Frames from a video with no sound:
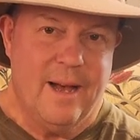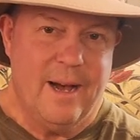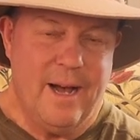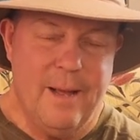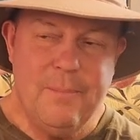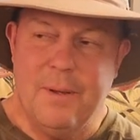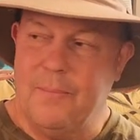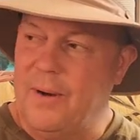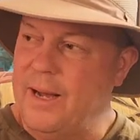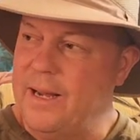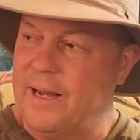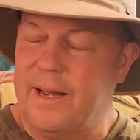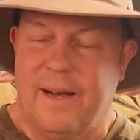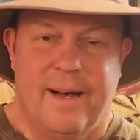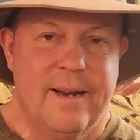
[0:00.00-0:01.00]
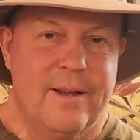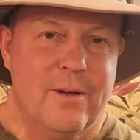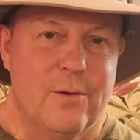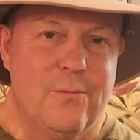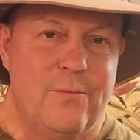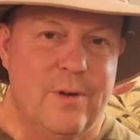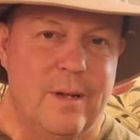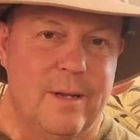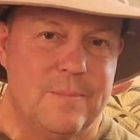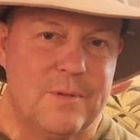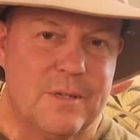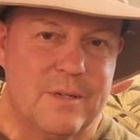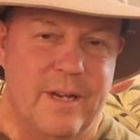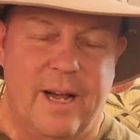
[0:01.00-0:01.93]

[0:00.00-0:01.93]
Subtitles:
I'd be buying ConocoPhillips,